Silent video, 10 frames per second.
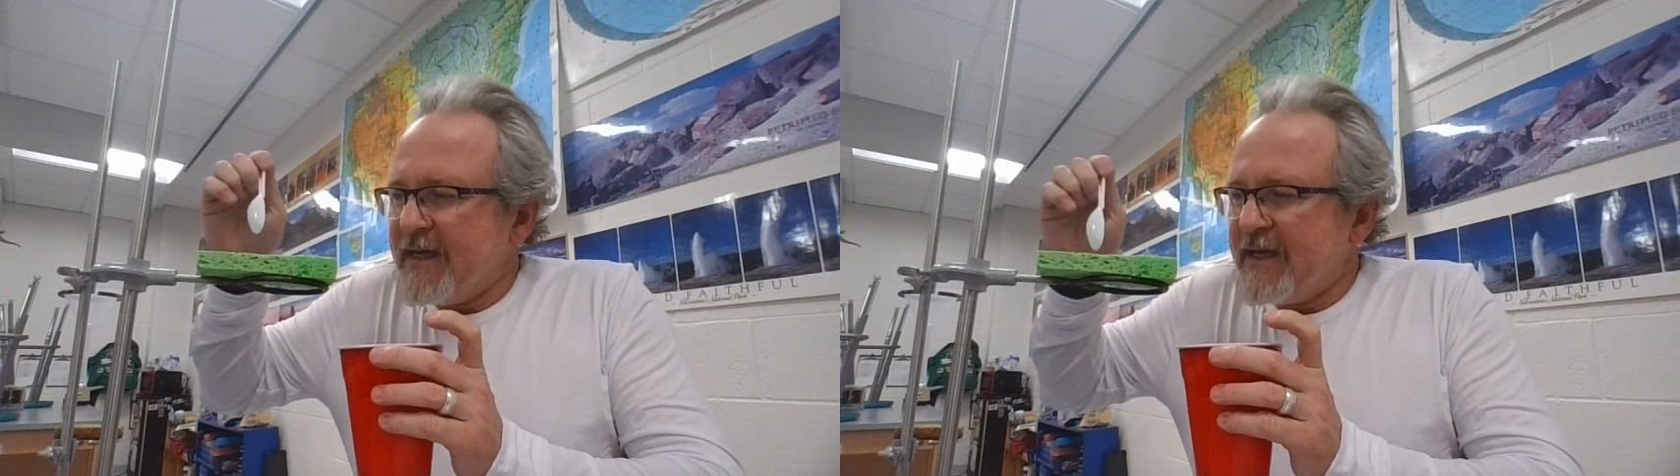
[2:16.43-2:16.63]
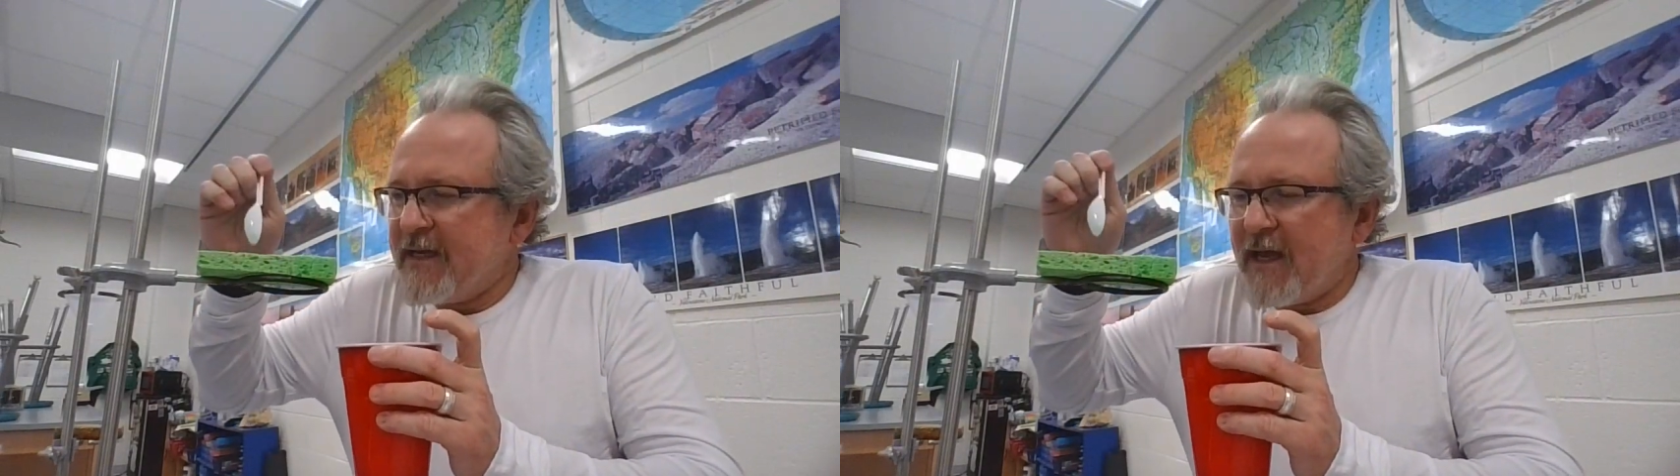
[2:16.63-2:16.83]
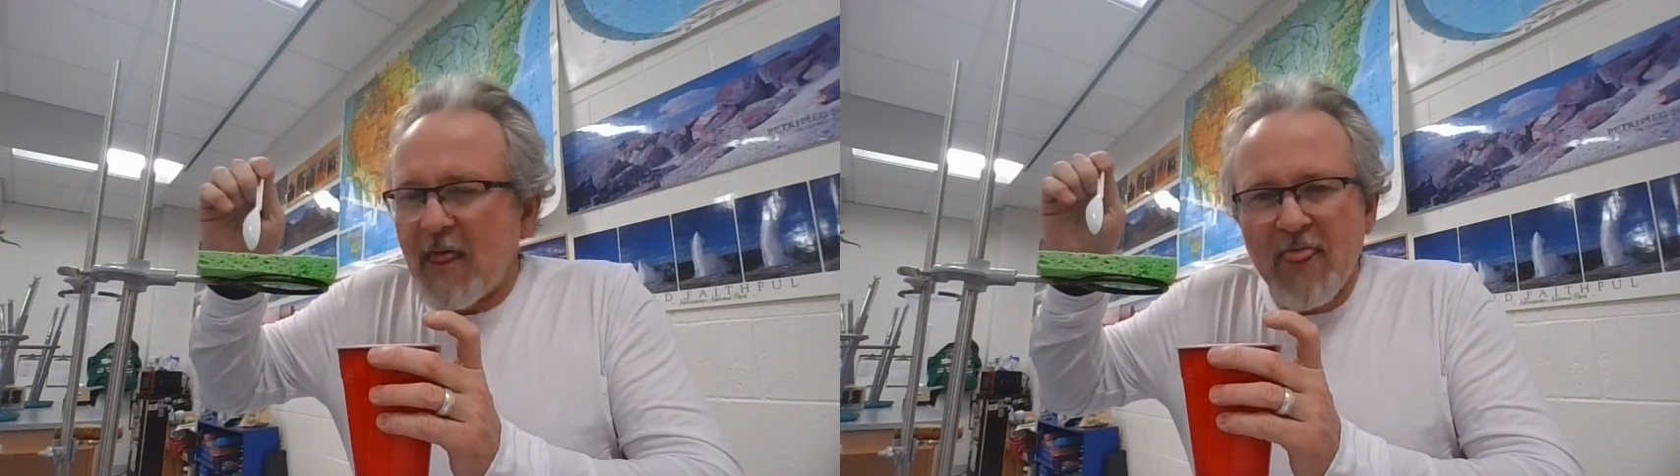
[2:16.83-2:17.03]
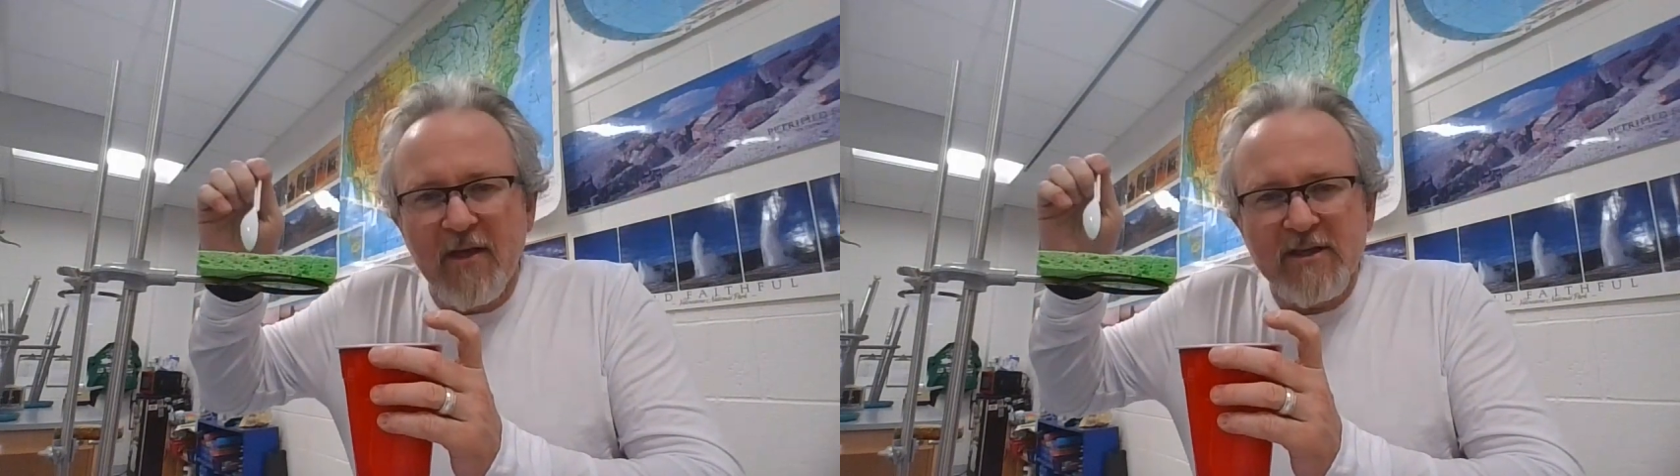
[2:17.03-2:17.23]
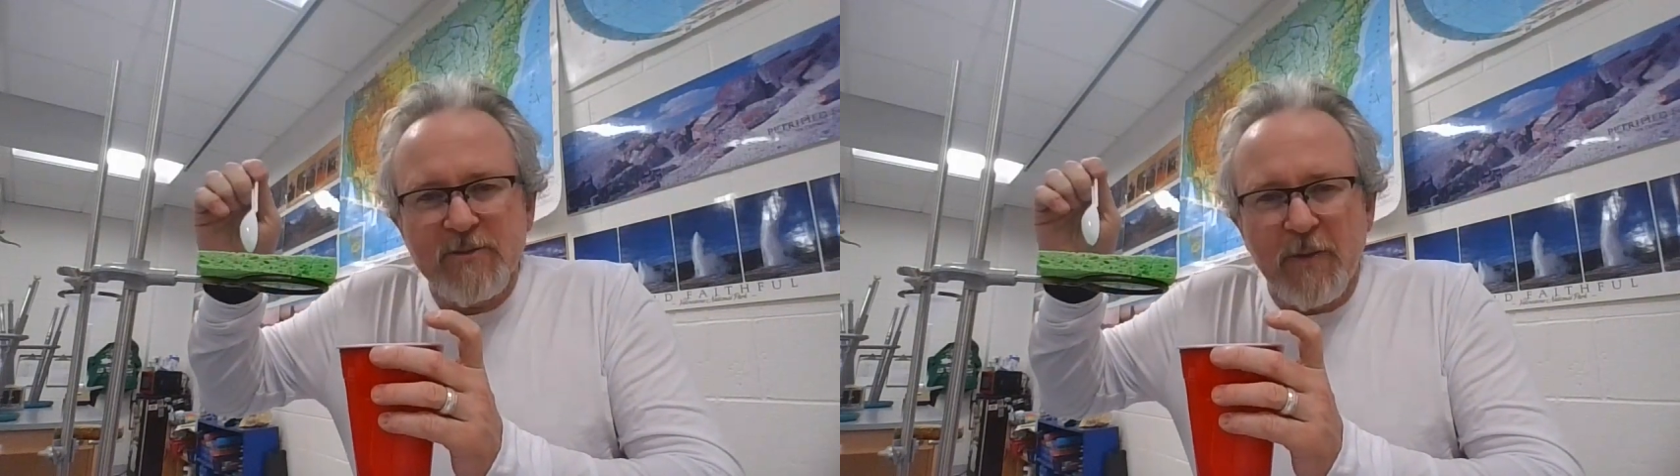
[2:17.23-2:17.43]
in
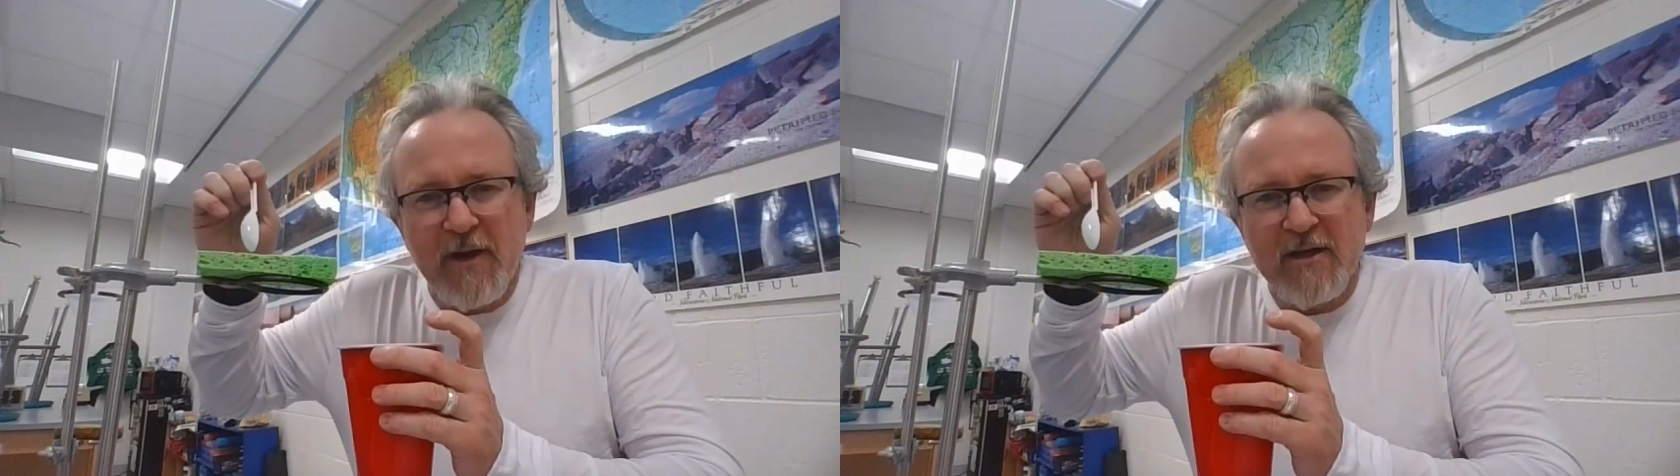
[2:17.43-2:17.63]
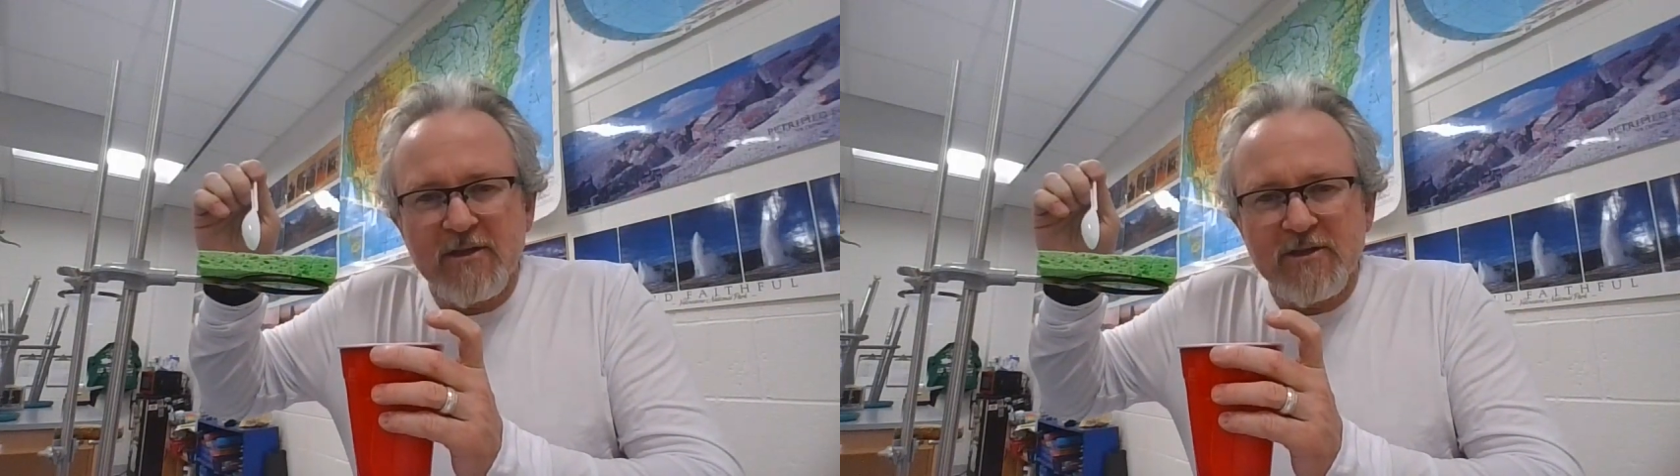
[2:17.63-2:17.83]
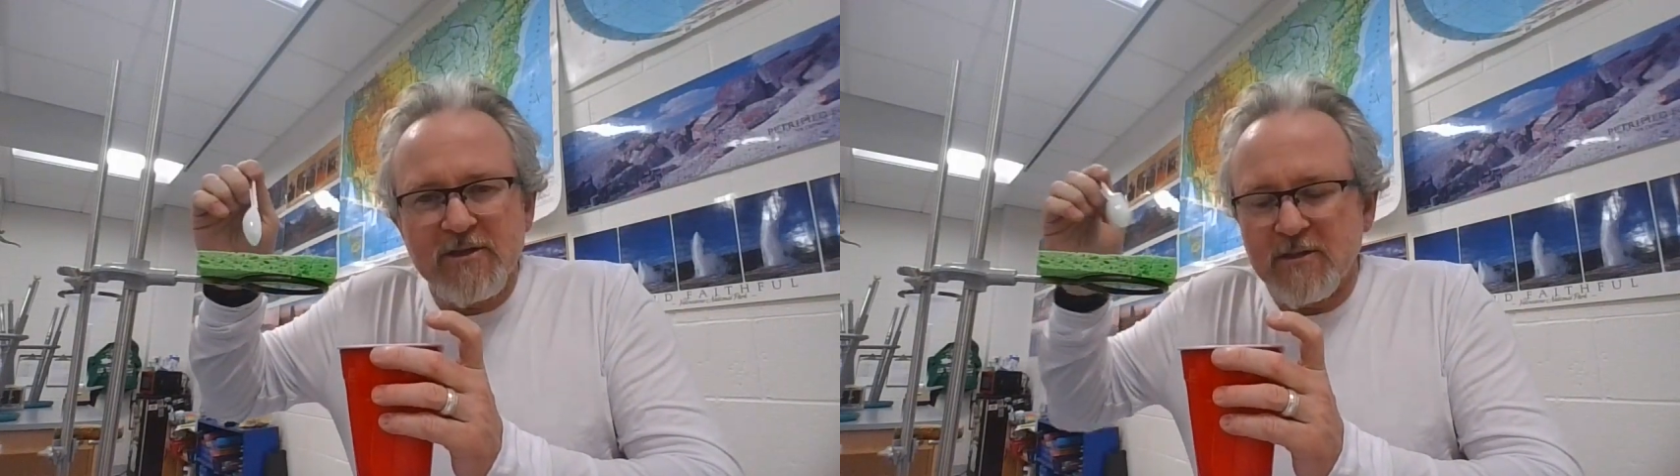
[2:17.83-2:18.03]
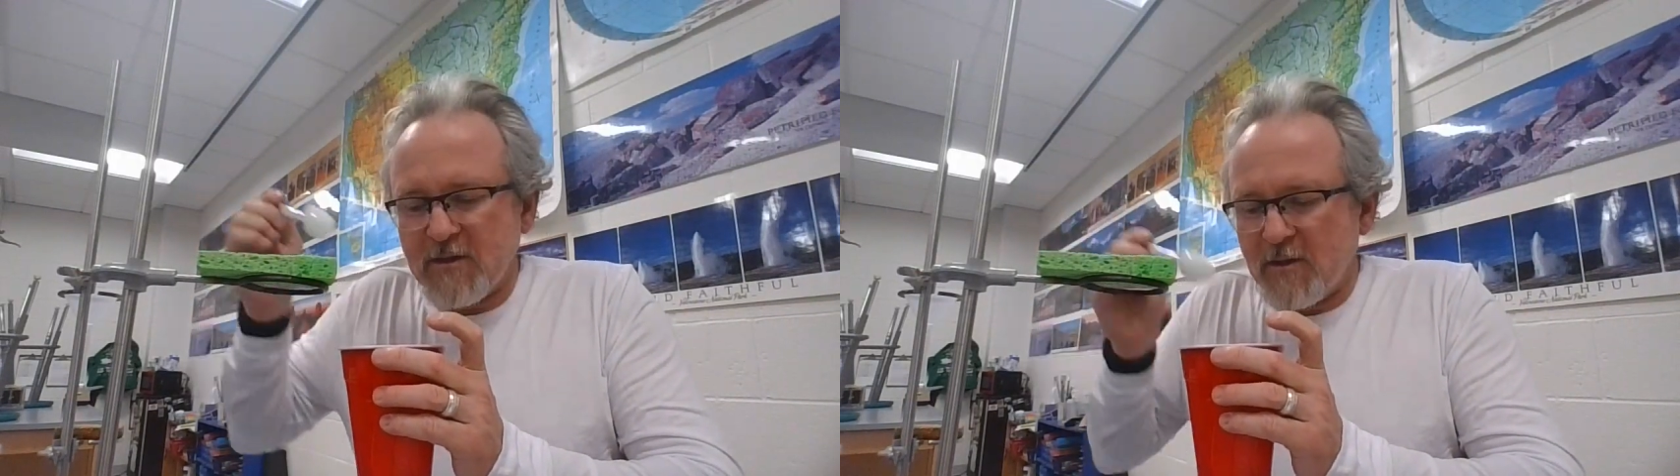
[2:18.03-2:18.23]
the sponge.